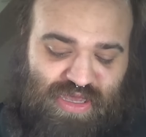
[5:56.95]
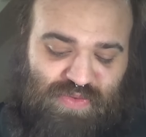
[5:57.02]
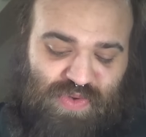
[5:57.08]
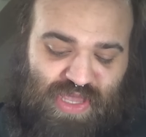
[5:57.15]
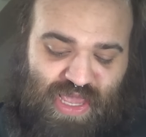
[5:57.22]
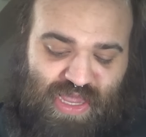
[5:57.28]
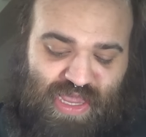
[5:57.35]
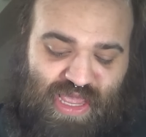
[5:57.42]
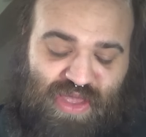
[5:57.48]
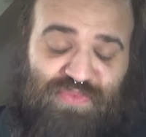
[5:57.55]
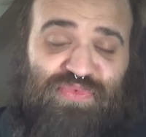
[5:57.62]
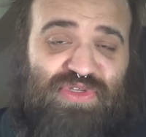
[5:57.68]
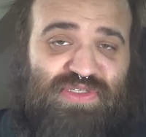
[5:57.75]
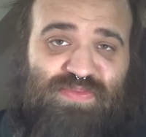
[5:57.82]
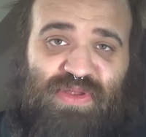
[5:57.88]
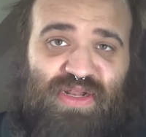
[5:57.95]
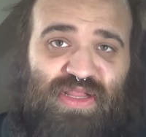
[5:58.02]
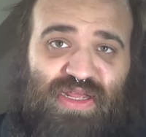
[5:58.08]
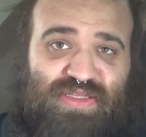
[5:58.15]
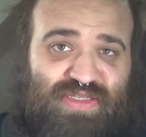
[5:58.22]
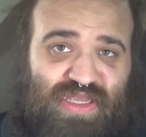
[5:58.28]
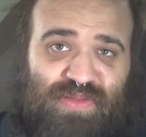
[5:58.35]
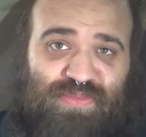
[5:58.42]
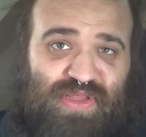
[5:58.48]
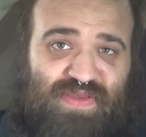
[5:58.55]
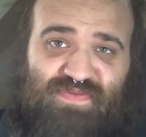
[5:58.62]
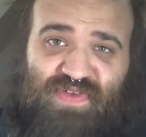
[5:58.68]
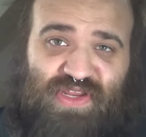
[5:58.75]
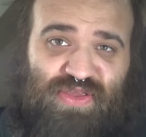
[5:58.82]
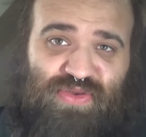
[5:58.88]
We hang out, we spend a lot of time
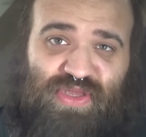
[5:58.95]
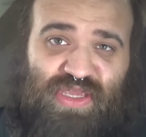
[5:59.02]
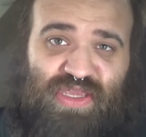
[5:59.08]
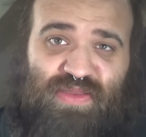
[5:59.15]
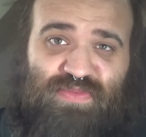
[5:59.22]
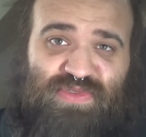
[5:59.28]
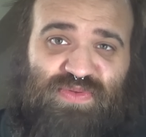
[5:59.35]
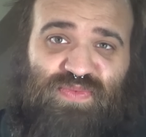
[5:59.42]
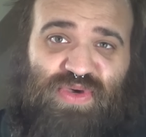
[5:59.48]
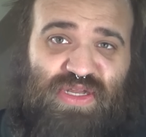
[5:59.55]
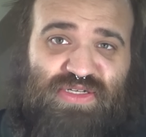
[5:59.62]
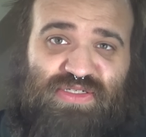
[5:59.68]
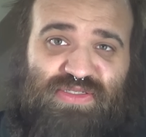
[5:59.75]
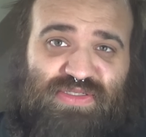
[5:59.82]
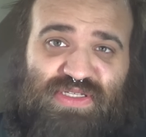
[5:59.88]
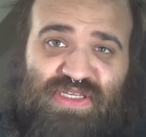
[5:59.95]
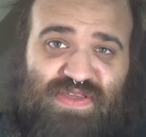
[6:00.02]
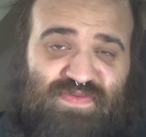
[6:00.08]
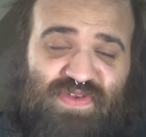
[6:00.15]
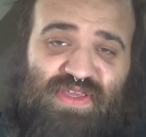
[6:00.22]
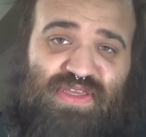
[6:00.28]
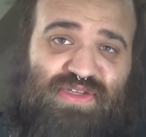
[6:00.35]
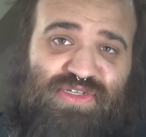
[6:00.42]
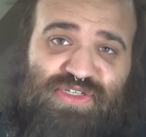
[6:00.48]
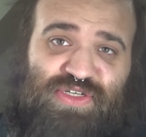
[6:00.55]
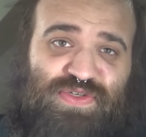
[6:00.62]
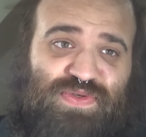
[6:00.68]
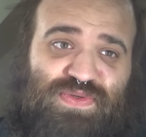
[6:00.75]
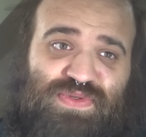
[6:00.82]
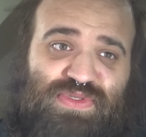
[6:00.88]
playing video games and watching TV
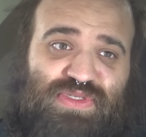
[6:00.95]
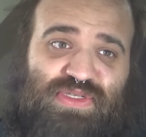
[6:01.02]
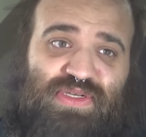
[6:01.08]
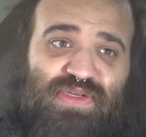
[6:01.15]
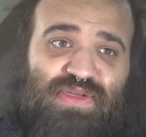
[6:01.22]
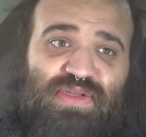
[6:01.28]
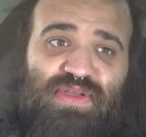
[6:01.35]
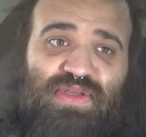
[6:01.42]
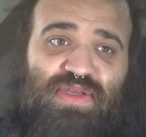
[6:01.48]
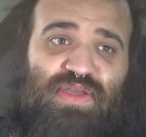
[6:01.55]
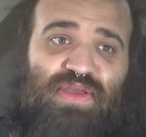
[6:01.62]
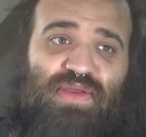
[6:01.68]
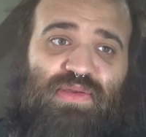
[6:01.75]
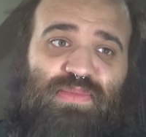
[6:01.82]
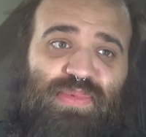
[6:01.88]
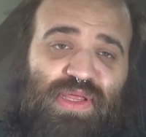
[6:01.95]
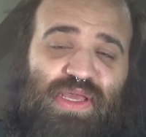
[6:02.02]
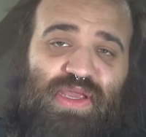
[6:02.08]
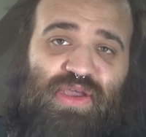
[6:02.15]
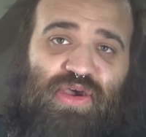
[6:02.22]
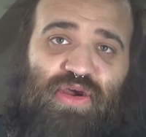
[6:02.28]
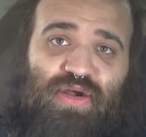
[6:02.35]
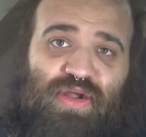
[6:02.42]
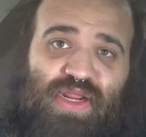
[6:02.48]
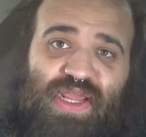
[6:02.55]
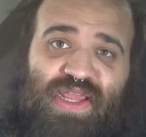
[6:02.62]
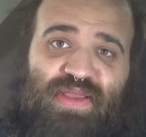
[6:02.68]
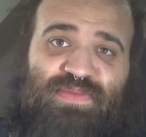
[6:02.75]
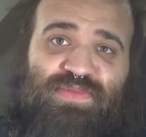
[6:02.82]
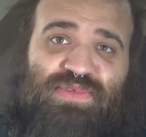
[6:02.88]
shows and playing card
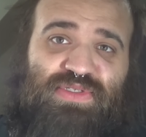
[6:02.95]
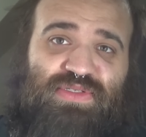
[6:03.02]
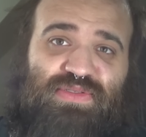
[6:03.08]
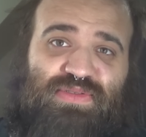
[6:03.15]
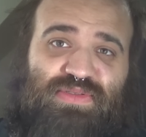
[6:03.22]
games and